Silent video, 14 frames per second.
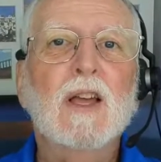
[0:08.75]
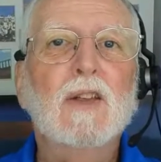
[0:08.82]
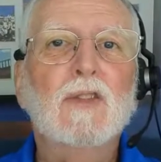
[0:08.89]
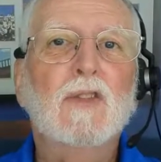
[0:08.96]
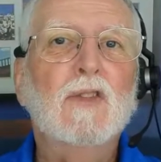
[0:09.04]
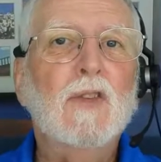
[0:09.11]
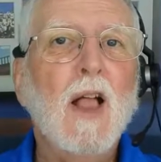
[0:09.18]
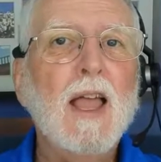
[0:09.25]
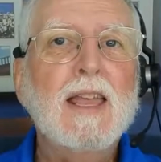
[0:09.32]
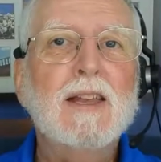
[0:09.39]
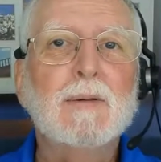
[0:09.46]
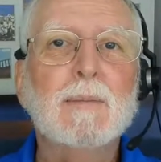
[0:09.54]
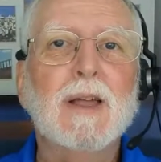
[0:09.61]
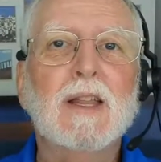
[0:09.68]

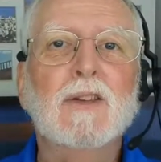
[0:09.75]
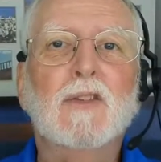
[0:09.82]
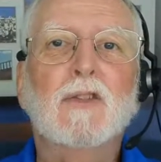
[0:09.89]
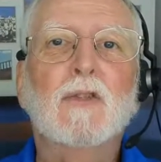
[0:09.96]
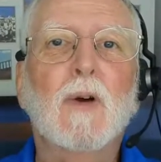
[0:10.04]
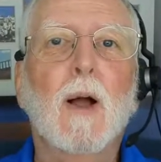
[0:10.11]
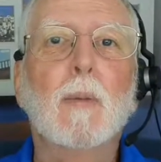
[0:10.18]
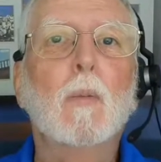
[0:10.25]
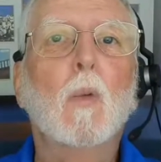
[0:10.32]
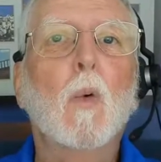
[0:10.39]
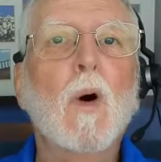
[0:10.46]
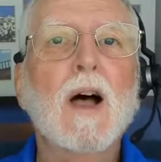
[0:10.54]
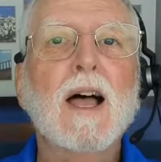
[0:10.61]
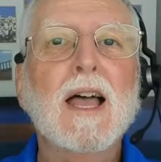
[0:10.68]
assignments from
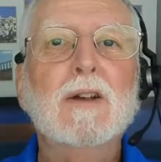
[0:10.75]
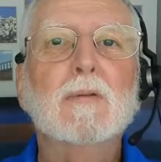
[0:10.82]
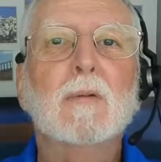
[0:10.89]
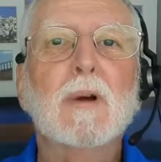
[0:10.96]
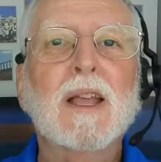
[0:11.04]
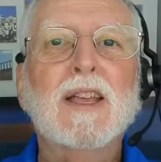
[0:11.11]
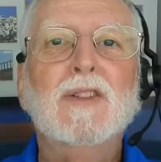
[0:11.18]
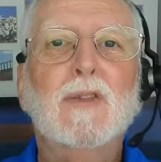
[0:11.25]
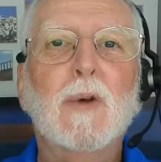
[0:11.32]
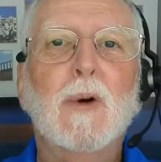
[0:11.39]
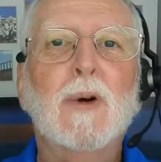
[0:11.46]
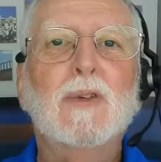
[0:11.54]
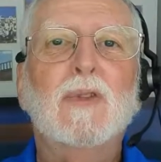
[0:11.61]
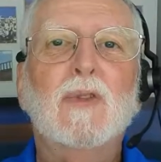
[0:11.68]
one
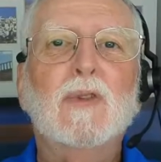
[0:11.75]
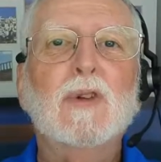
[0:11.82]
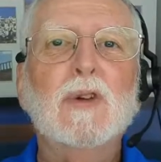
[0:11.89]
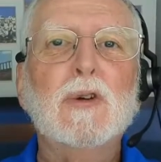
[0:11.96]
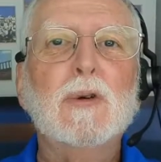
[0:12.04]
resource to